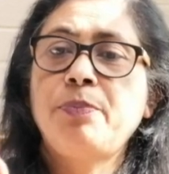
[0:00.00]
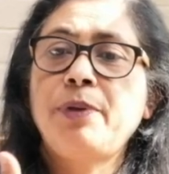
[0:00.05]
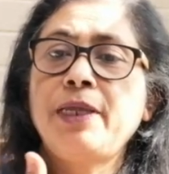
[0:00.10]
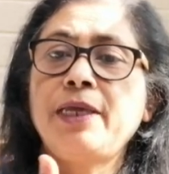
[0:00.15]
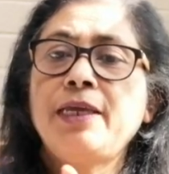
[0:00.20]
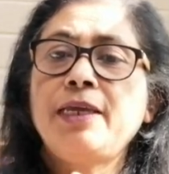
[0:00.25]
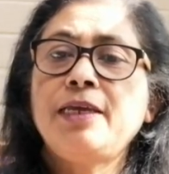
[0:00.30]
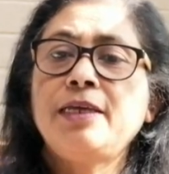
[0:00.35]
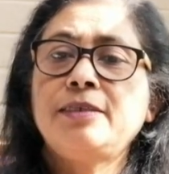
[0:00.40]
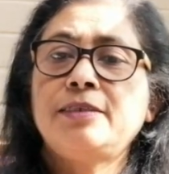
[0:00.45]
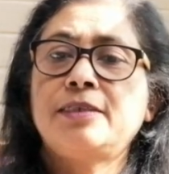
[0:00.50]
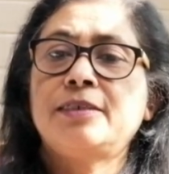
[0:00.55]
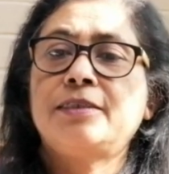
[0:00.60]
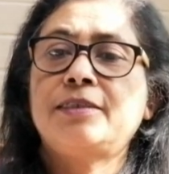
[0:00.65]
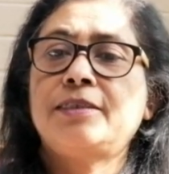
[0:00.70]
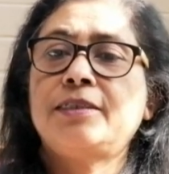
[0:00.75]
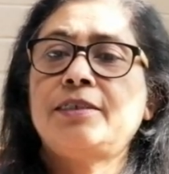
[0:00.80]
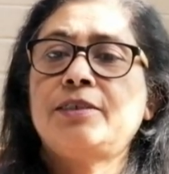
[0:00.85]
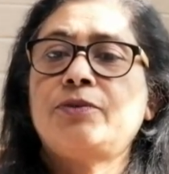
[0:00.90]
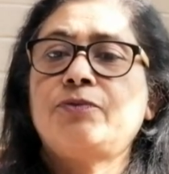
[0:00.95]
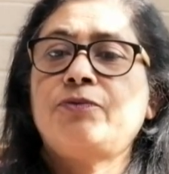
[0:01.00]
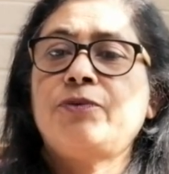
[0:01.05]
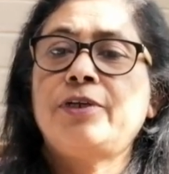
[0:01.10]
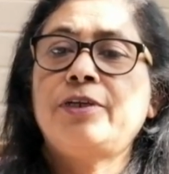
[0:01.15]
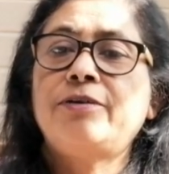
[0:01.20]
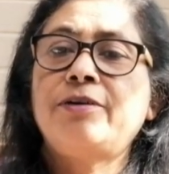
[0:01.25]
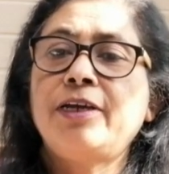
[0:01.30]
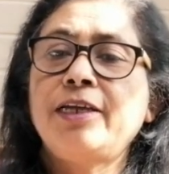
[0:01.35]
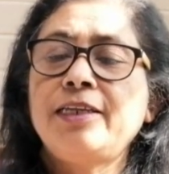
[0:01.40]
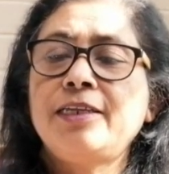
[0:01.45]
Please is this
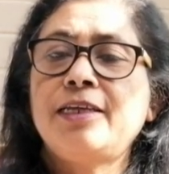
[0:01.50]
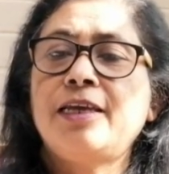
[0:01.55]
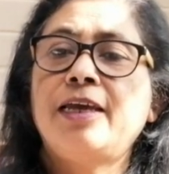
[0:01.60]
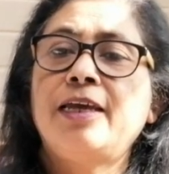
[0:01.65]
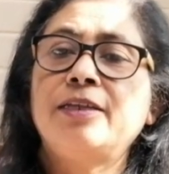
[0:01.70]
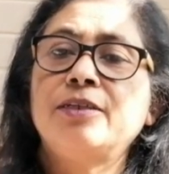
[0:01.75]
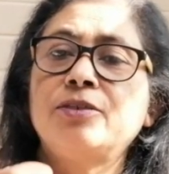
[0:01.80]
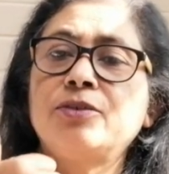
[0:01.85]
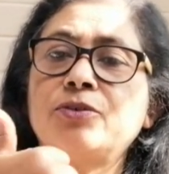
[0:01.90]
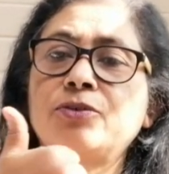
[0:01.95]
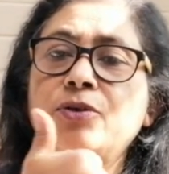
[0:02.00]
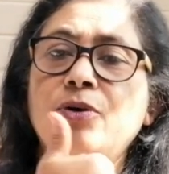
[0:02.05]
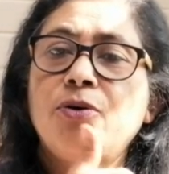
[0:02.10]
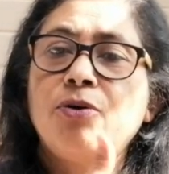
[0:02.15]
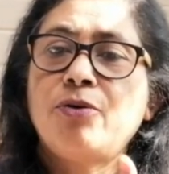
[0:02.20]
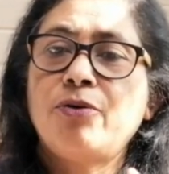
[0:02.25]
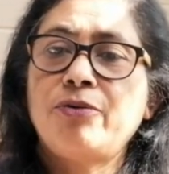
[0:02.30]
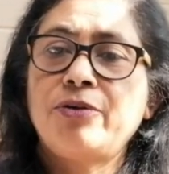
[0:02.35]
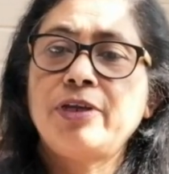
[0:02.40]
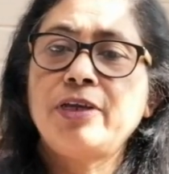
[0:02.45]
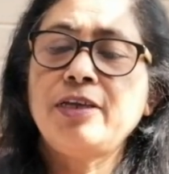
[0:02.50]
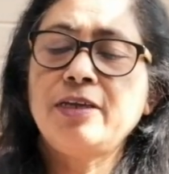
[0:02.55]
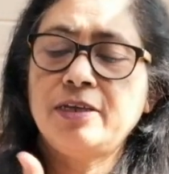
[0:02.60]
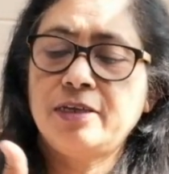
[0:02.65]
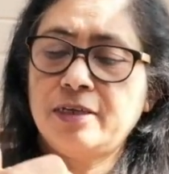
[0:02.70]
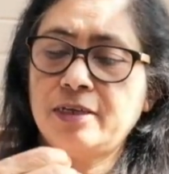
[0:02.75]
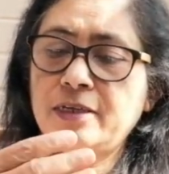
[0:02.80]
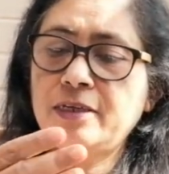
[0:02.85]
way, right? And sorry.